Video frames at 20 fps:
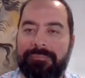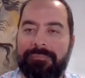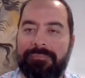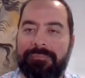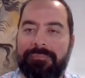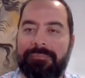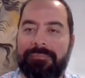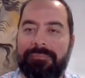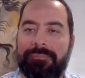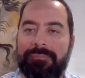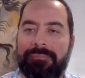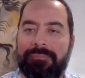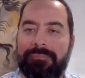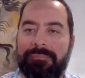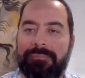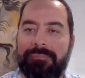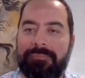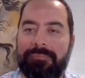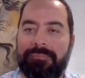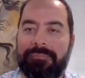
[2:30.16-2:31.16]

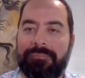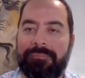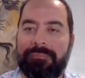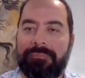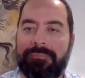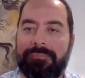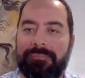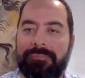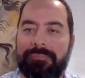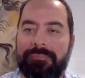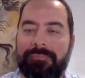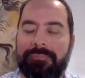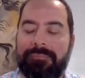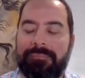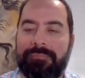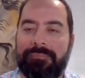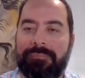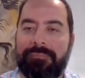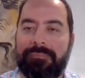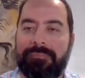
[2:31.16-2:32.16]

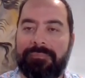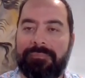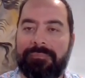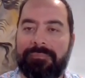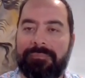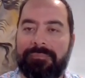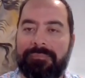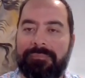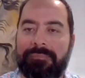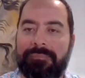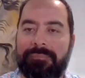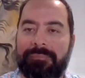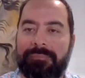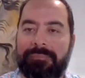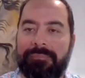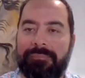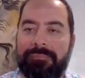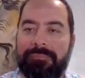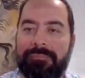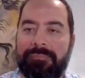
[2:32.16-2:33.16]

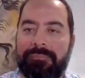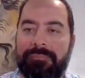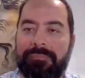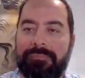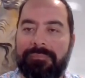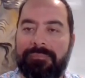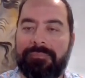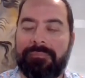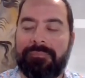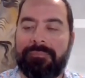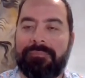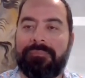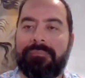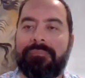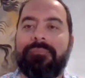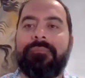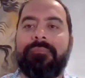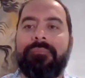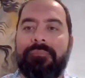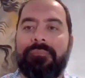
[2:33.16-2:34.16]

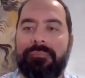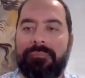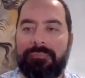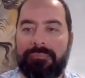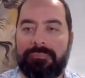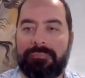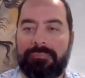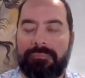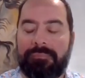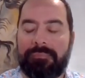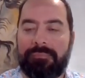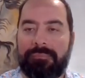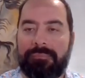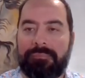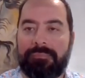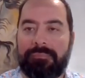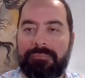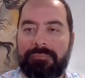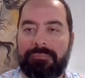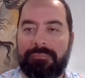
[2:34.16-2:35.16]

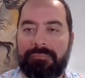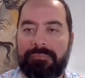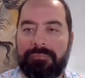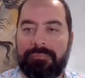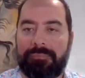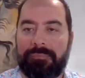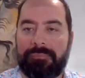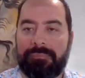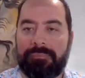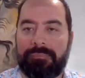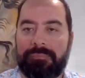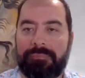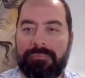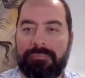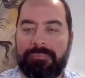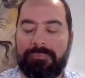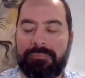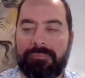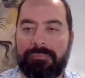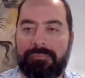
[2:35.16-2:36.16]

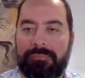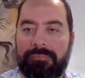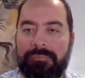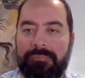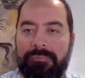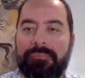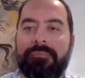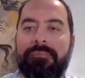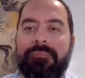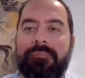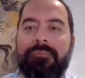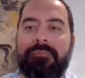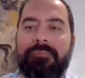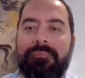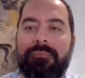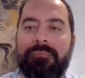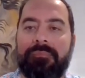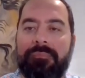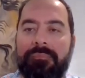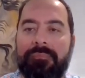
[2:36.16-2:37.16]

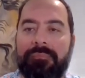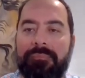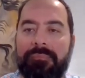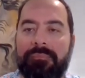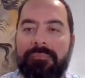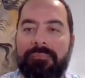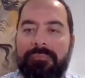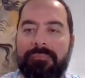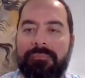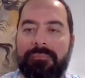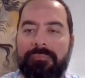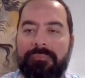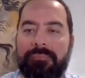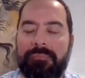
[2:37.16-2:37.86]
[no speech]